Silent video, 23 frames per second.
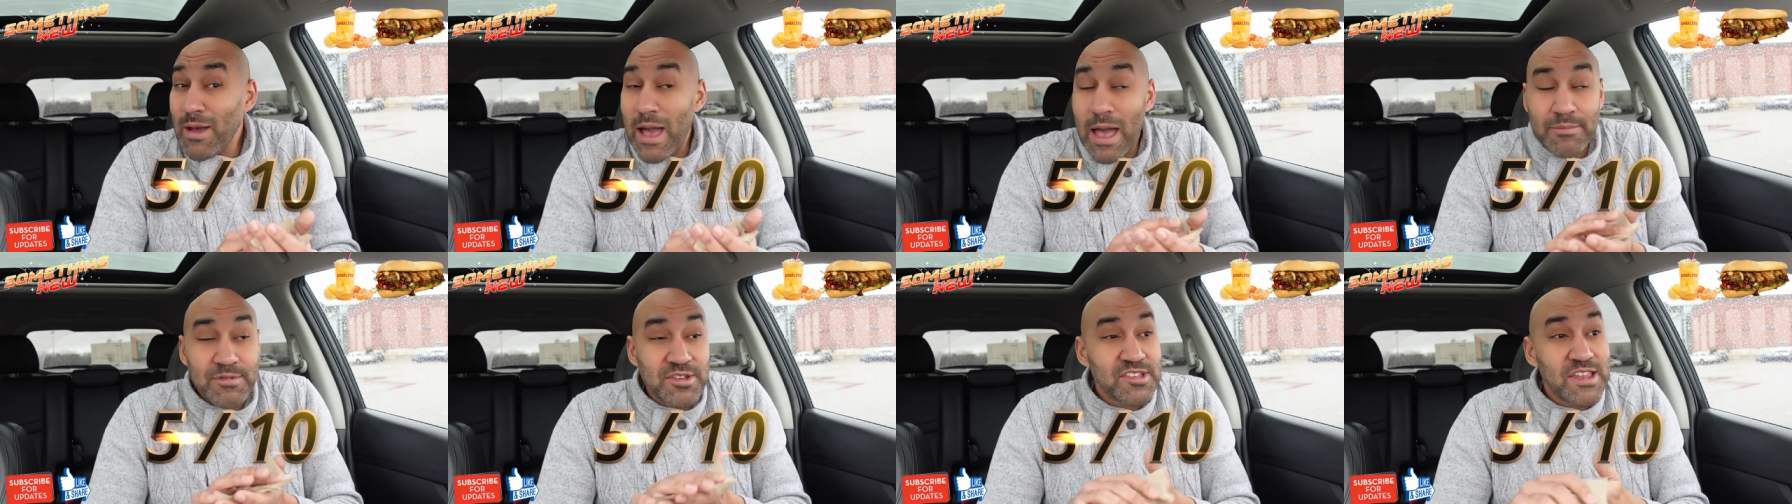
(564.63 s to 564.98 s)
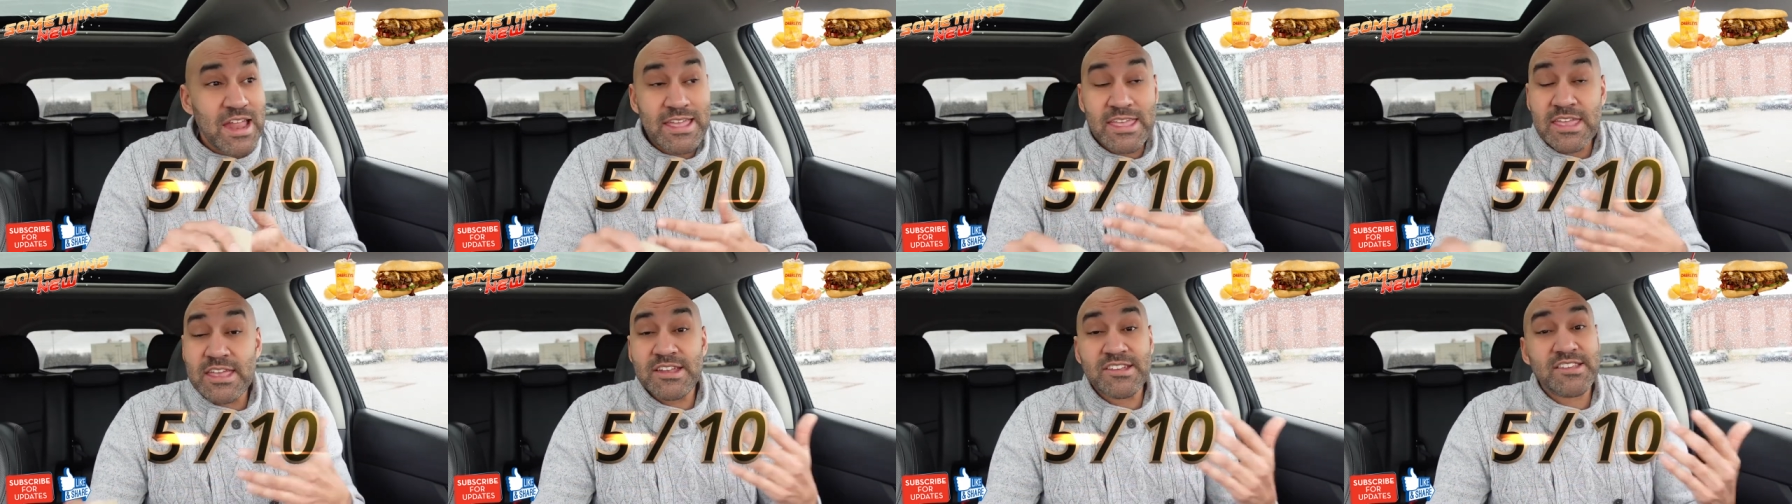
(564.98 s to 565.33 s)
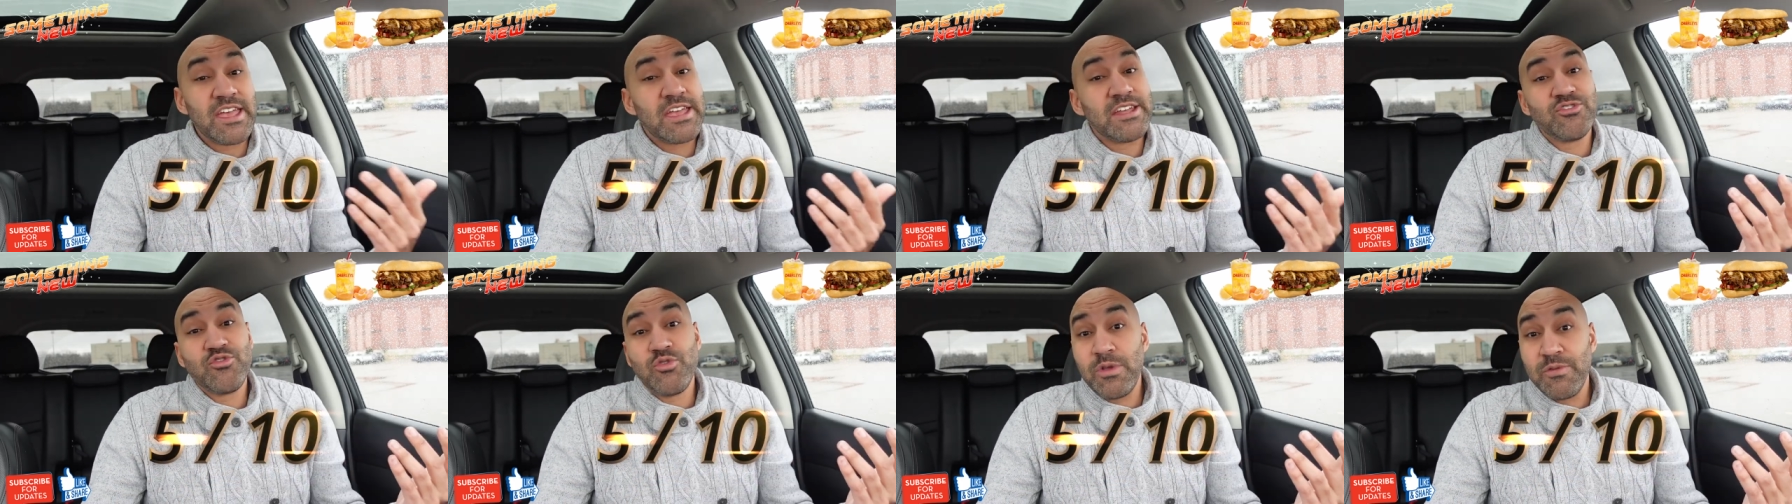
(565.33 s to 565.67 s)
I'm just not getting
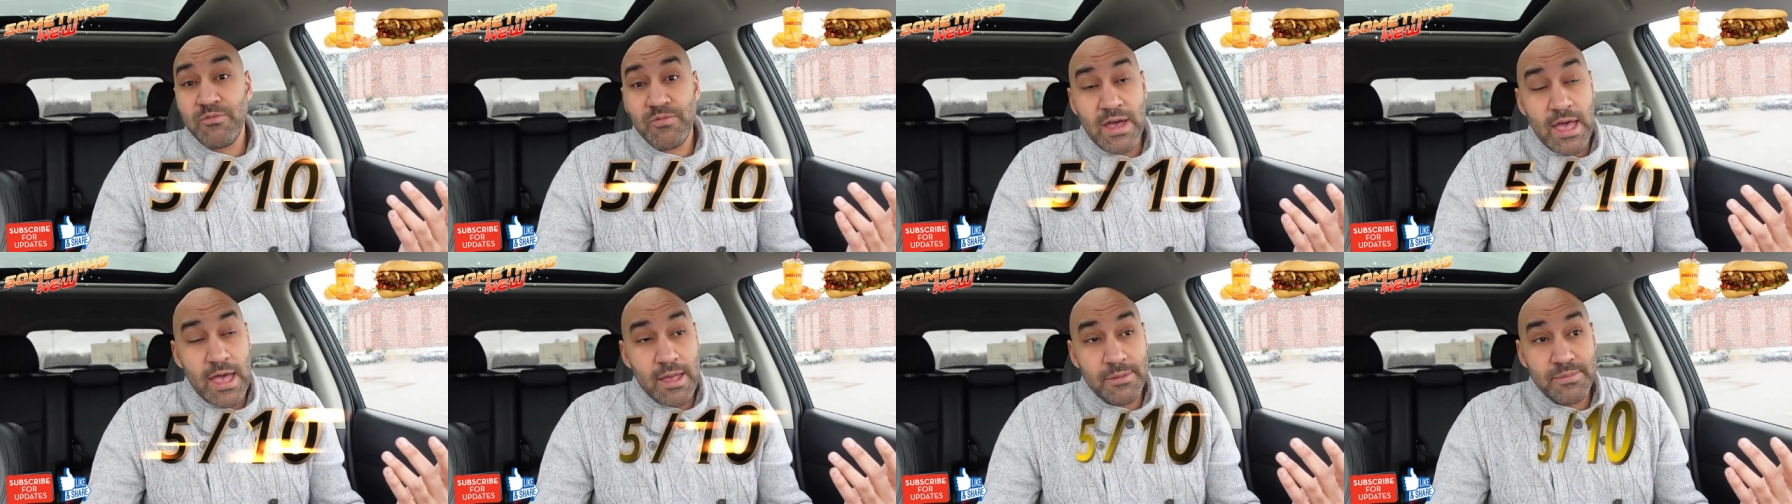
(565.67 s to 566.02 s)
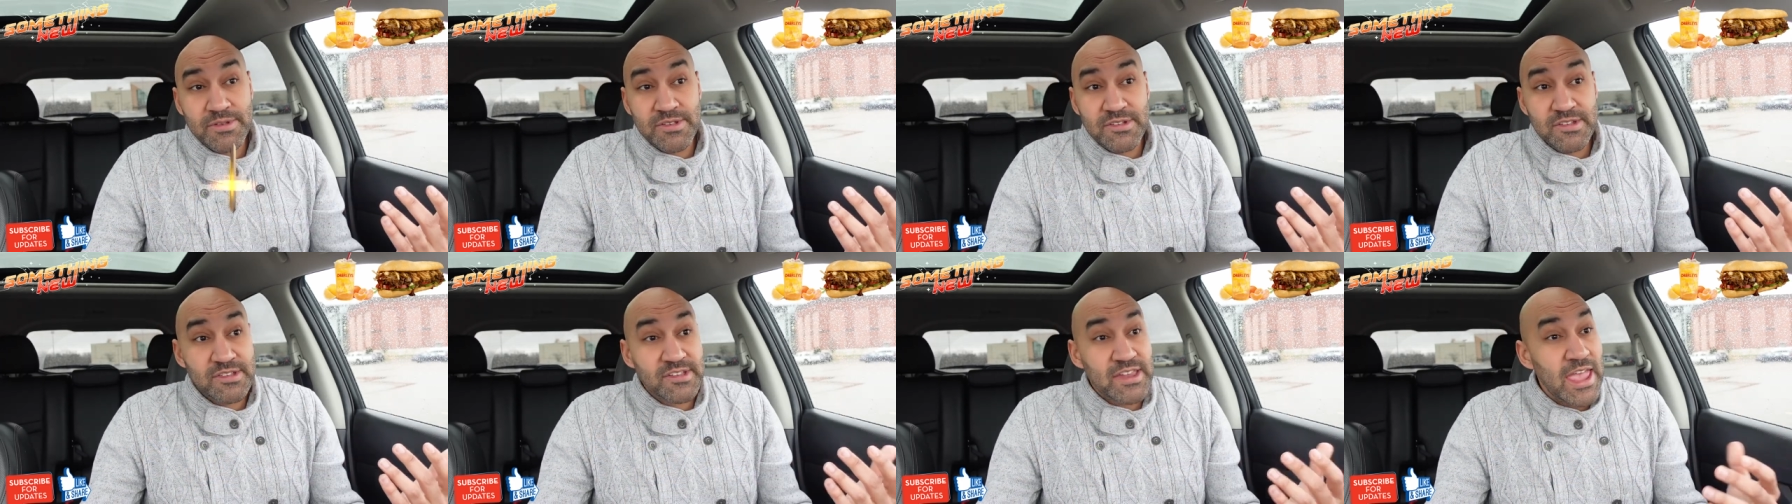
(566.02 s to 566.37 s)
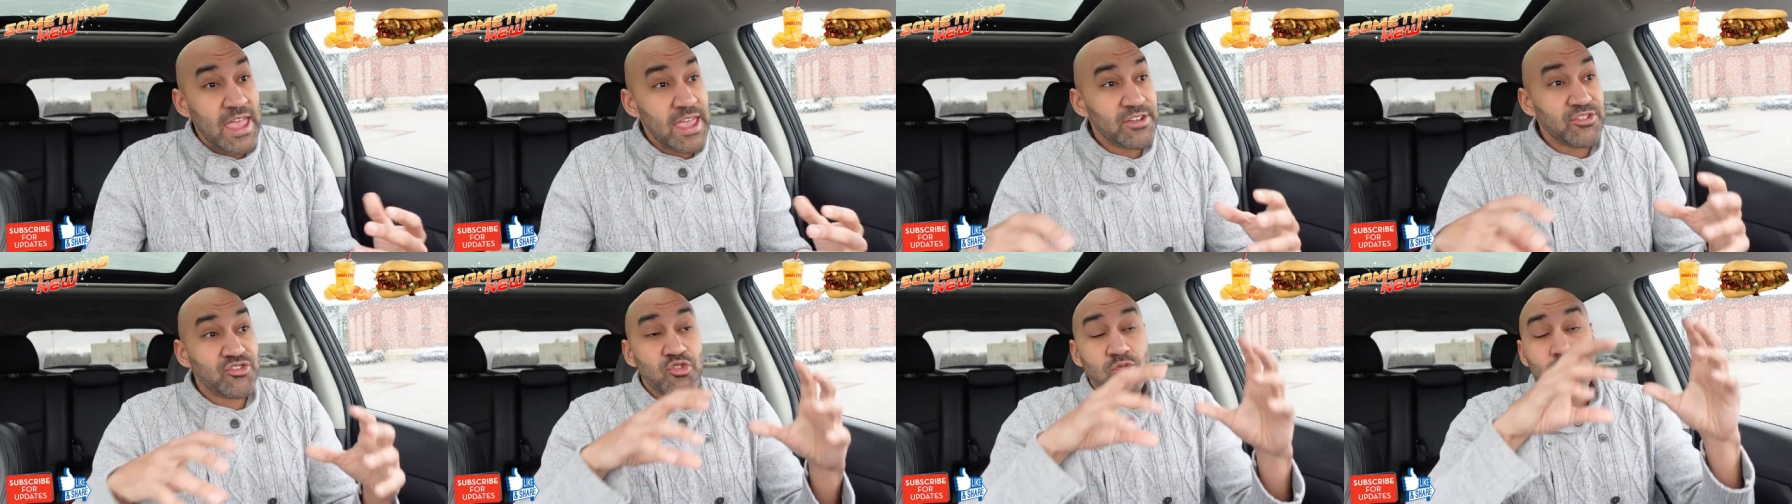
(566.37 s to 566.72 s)
tangerine vibes
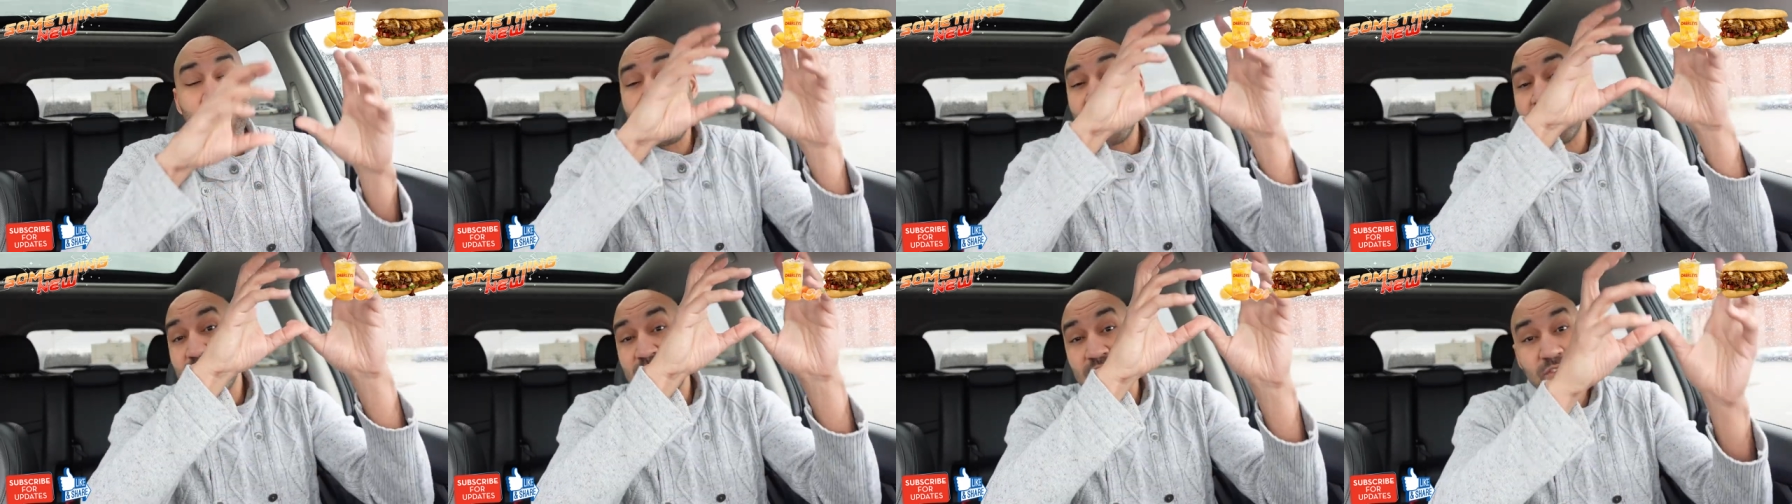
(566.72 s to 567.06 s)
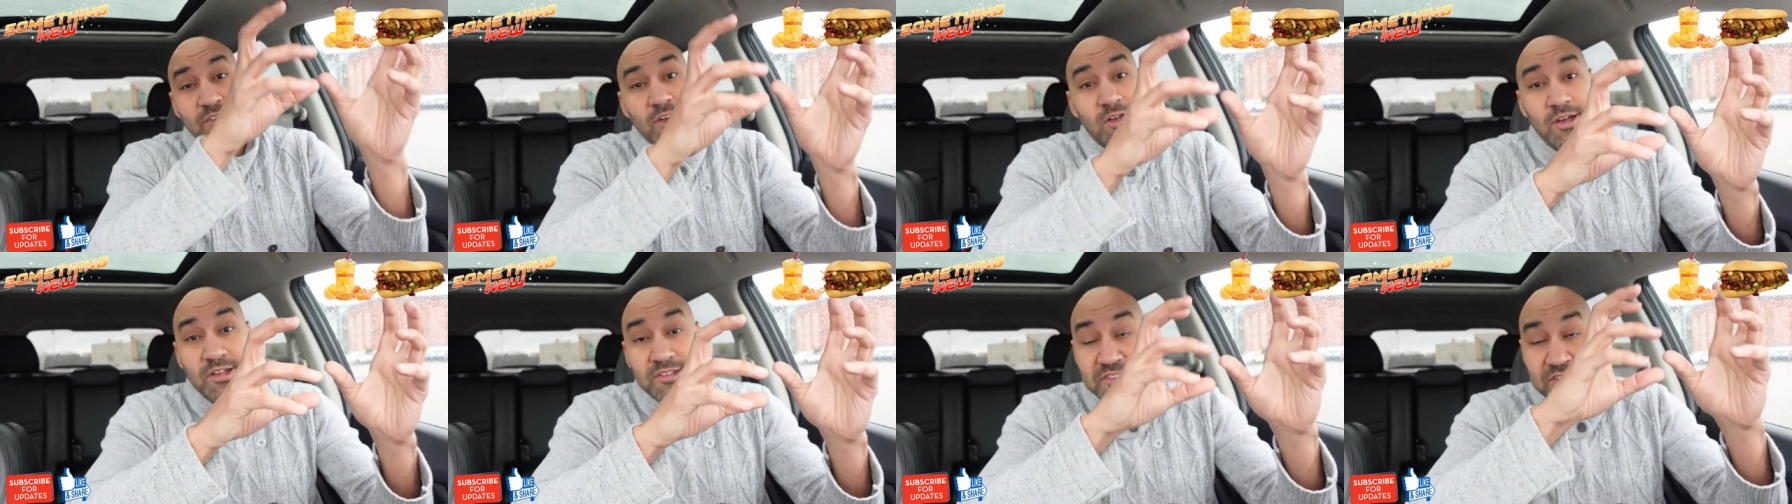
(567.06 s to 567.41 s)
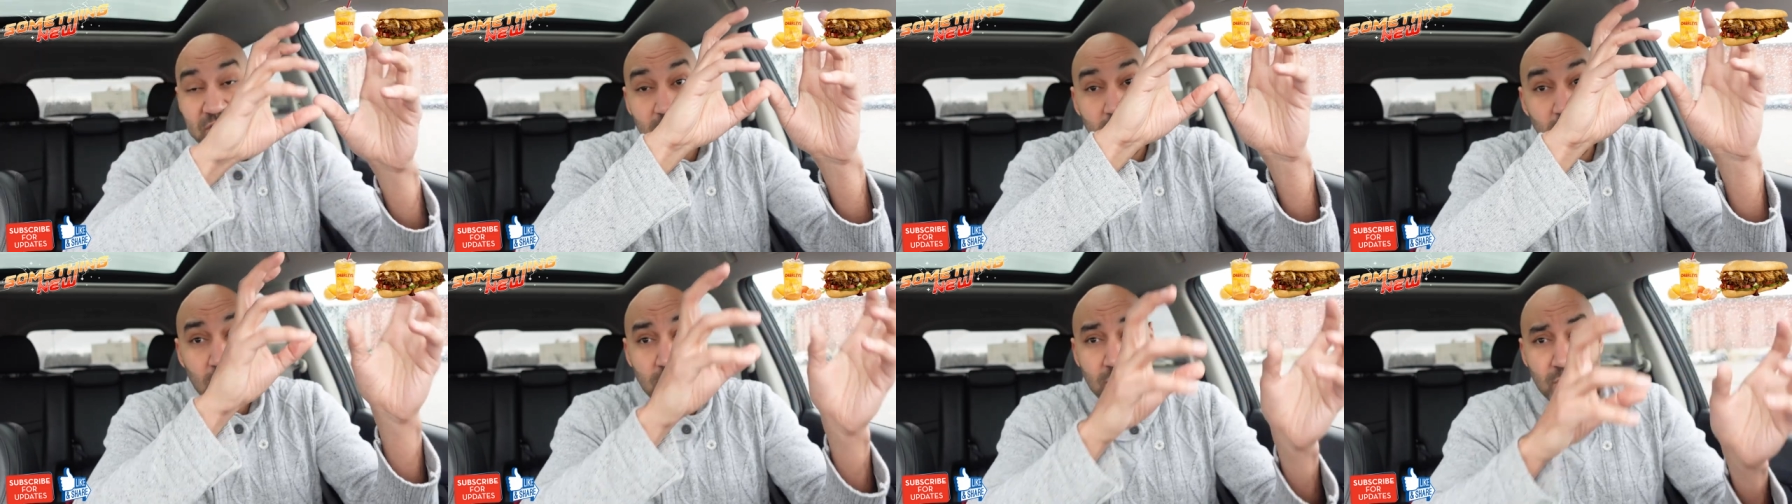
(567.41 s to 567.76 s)
tangerines is all
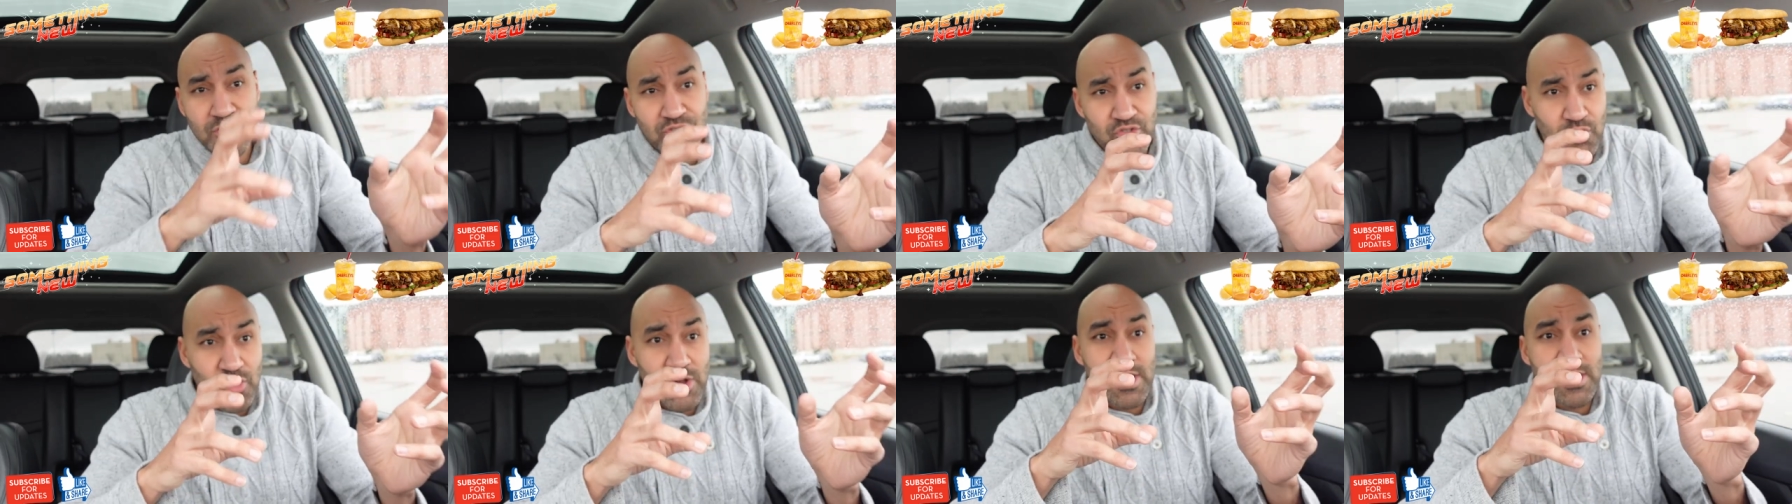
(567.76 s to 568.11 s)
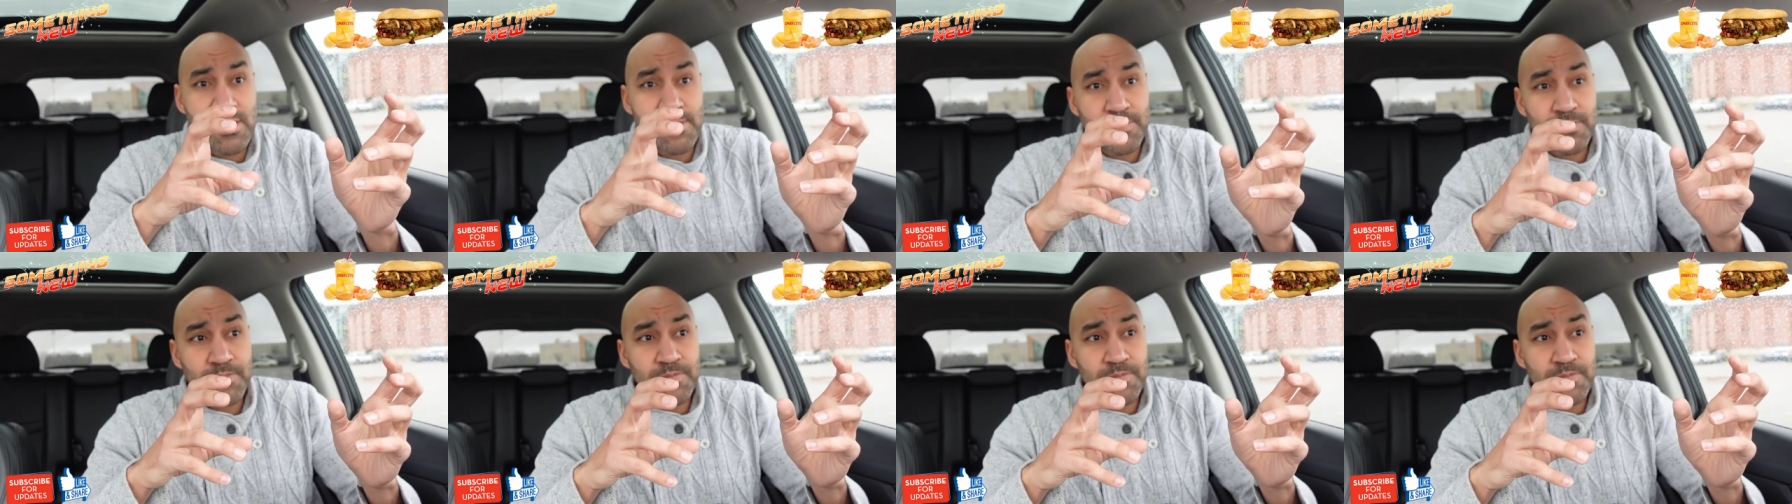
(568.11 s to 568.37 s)
still on the tree.